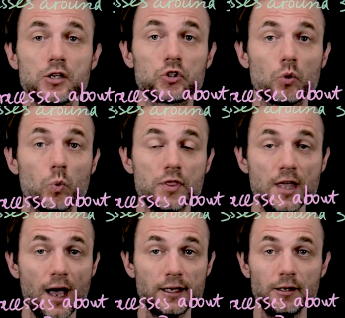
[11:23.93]
So with
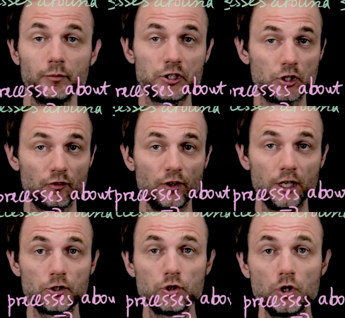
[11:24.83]
that, please don't
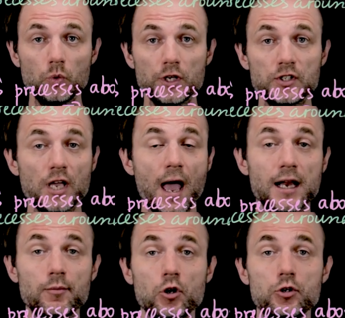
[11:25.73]
forget to do the quiz,
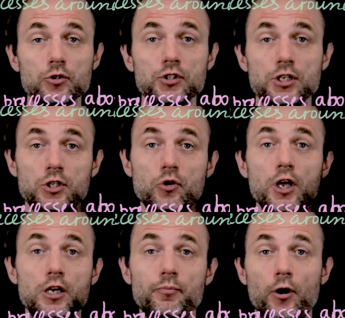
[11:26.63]
and I'm going to see you
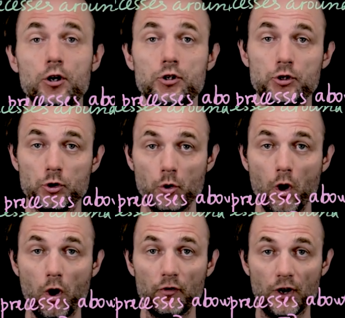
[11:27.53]
in part 2
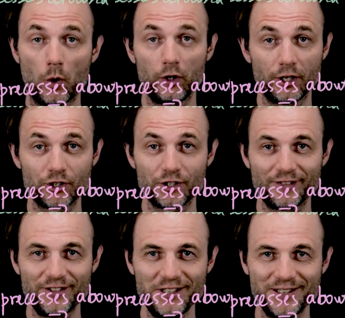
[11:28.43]
of our lecture
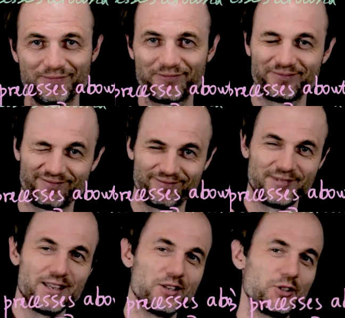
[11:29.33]
17.
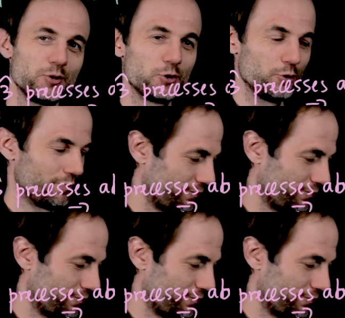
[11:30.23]
See you soon.